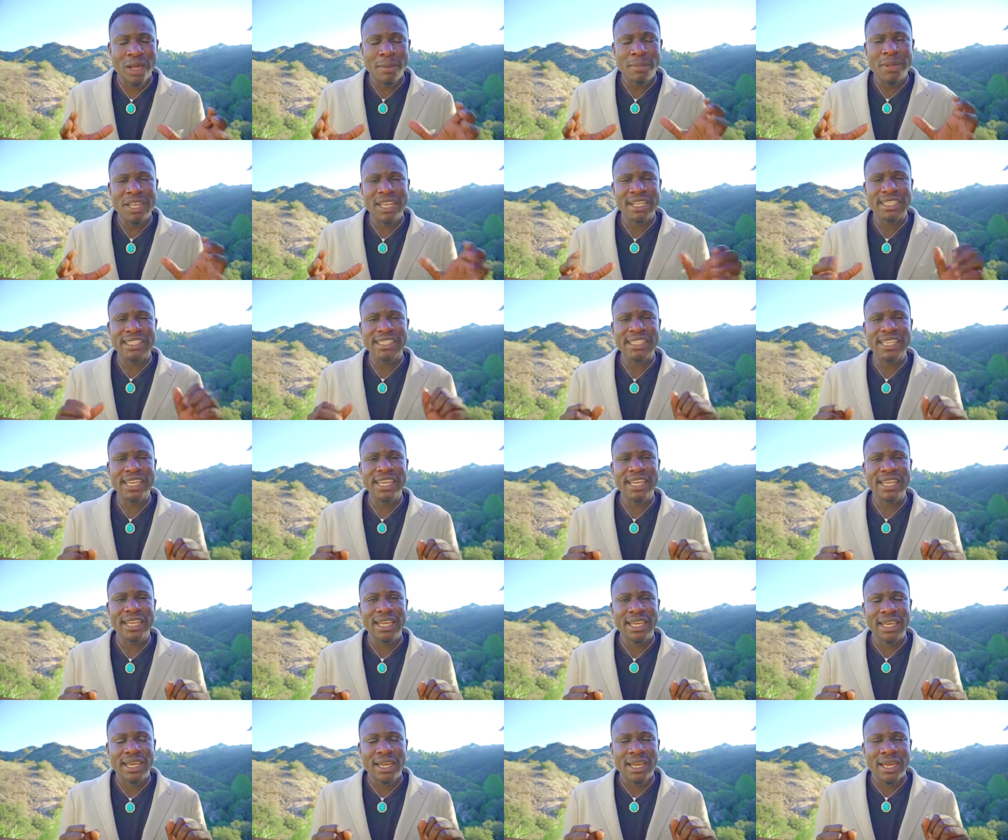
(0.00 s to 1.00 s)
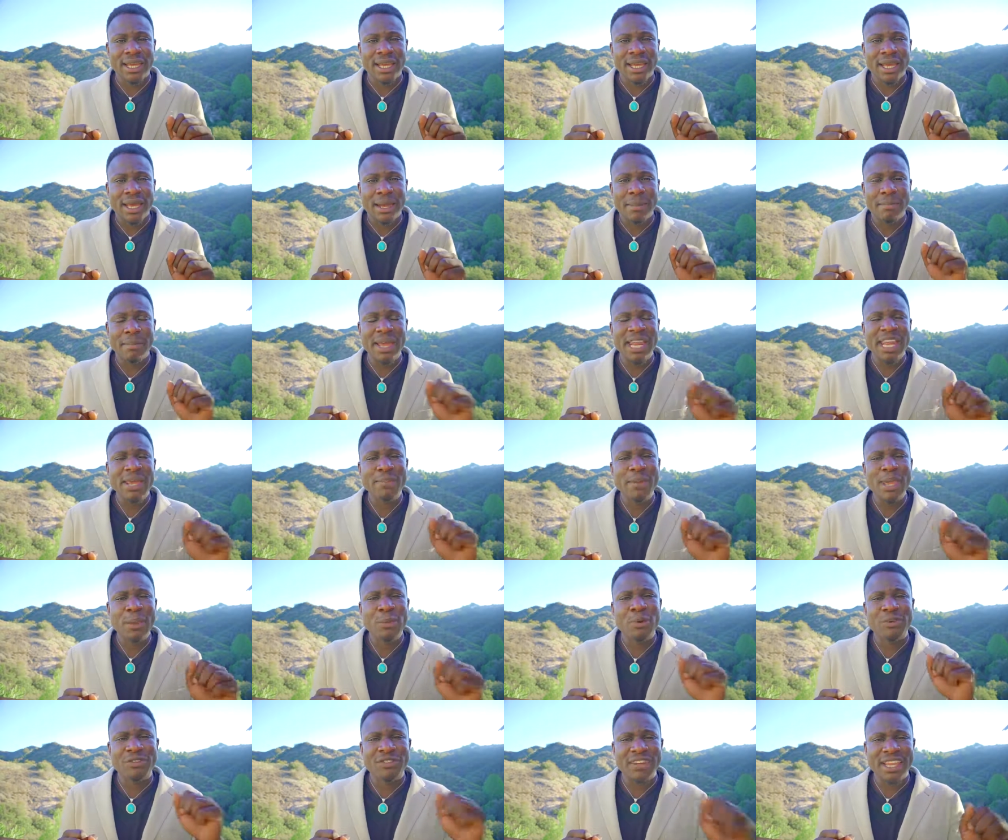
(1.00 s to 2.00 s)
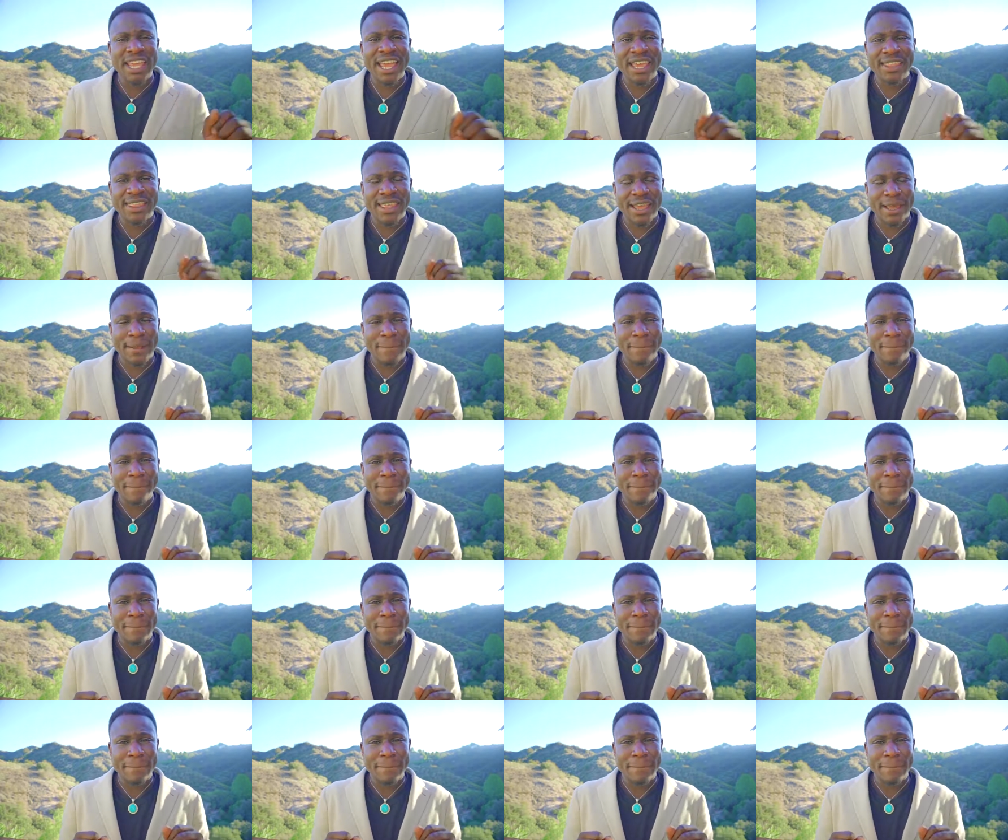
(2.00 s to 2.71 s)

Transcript: but you see, many people forget that.